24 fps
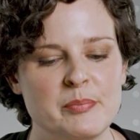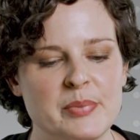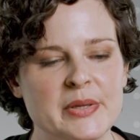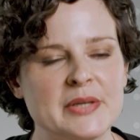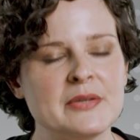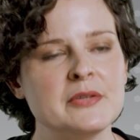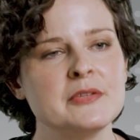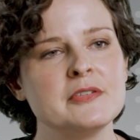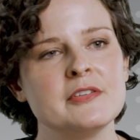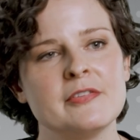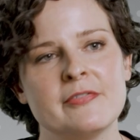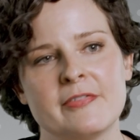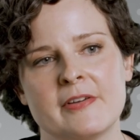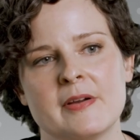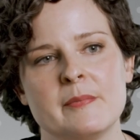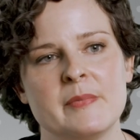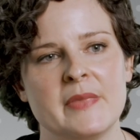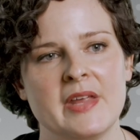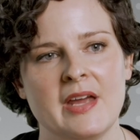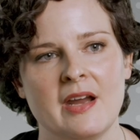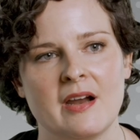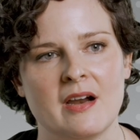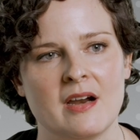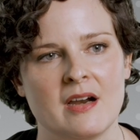build from
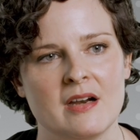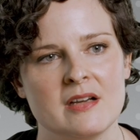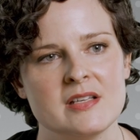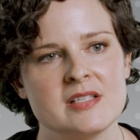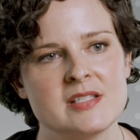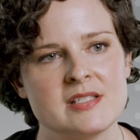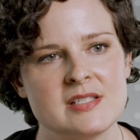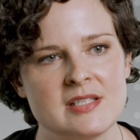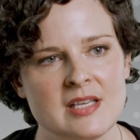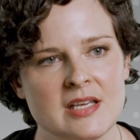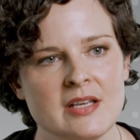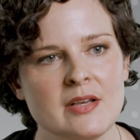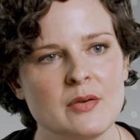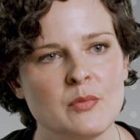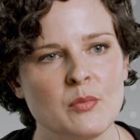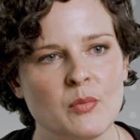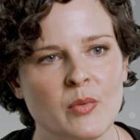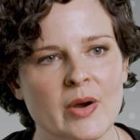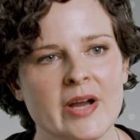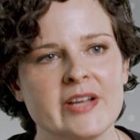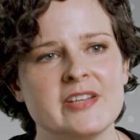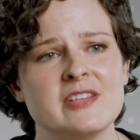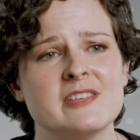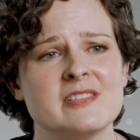there. See
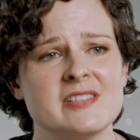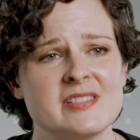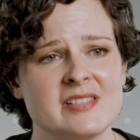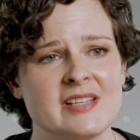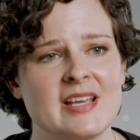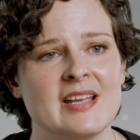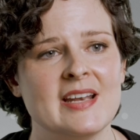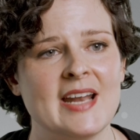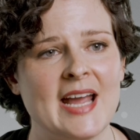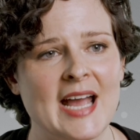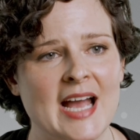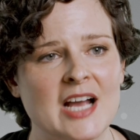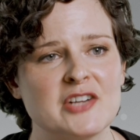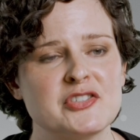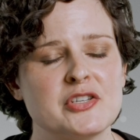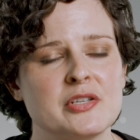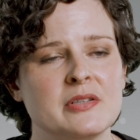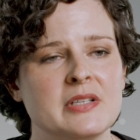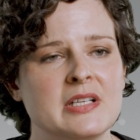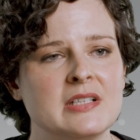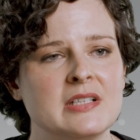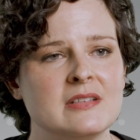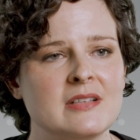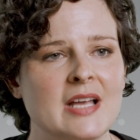what your skin
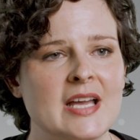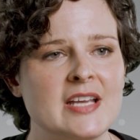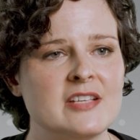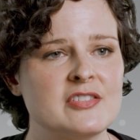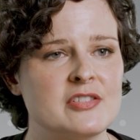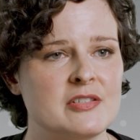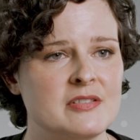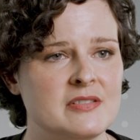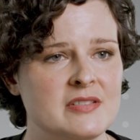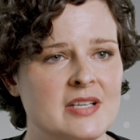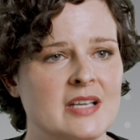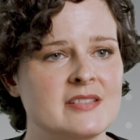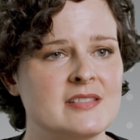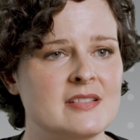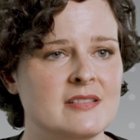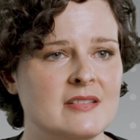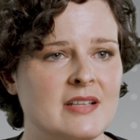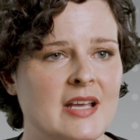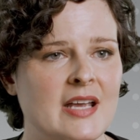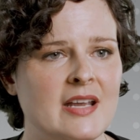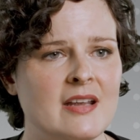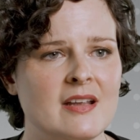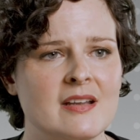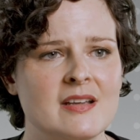actually likes or doesn't
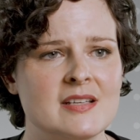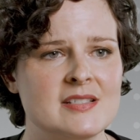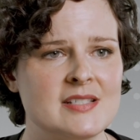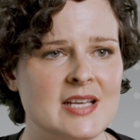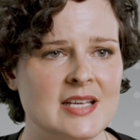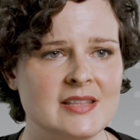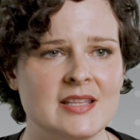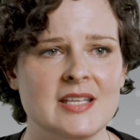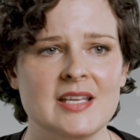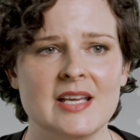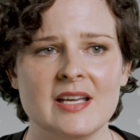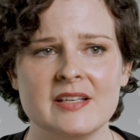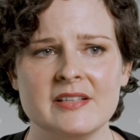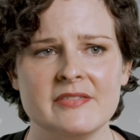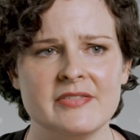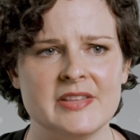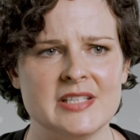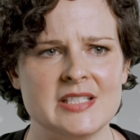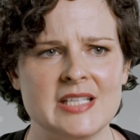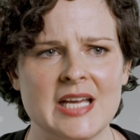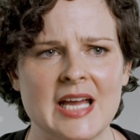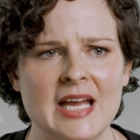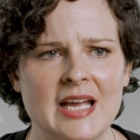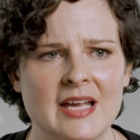like, because at the end of the
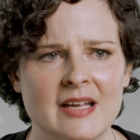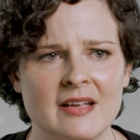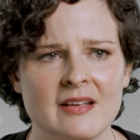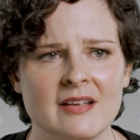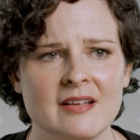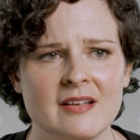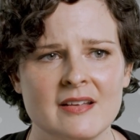day,